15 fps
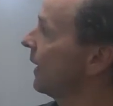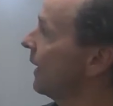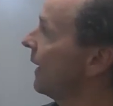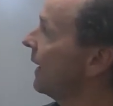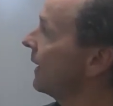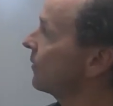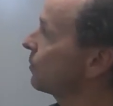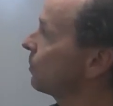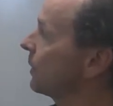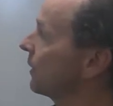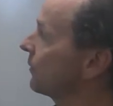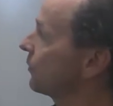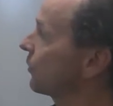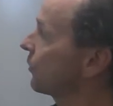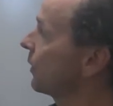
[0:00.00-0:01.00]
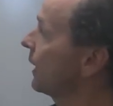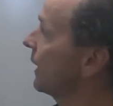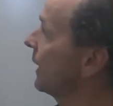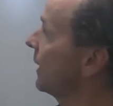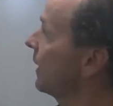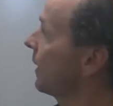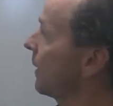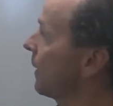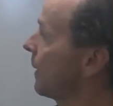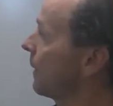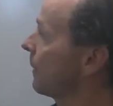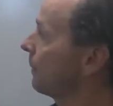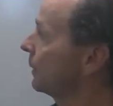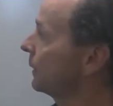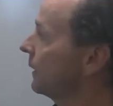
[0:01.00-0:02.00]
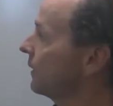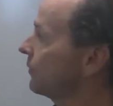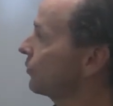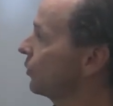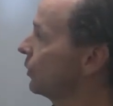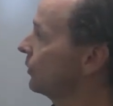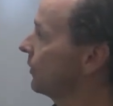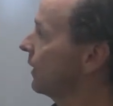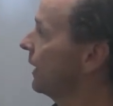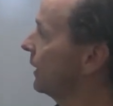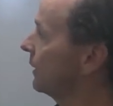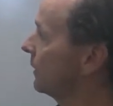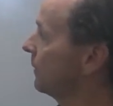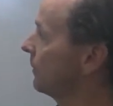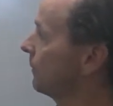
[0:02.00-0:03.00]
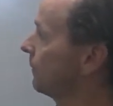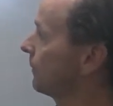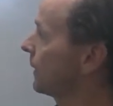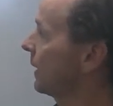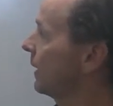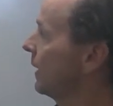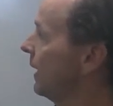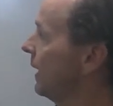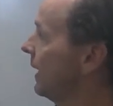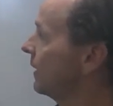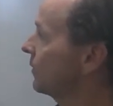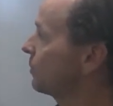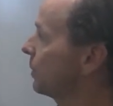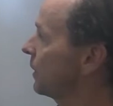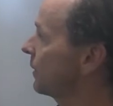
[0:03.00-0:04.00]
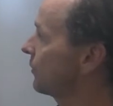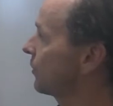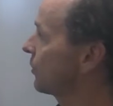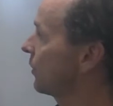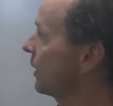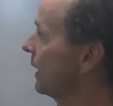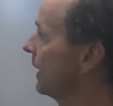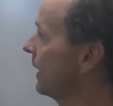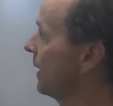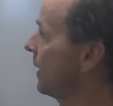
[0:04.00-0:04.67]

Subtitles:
x plus 3 plus root 10, x plus 3